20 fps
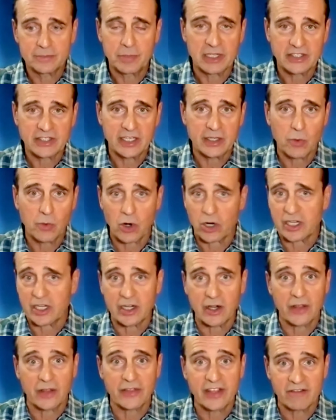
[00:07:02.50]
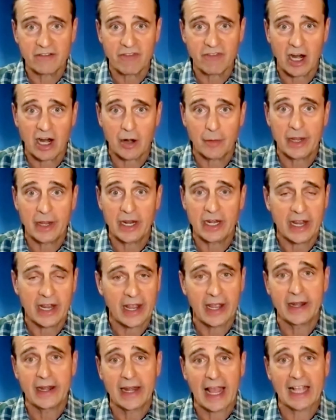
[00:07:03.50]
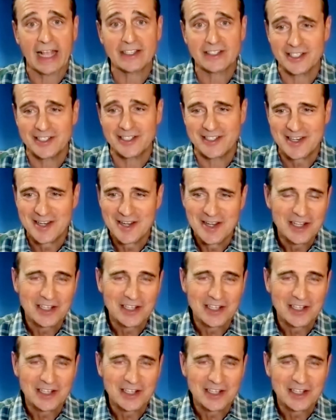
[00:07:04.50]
busy working on the environment and hasn't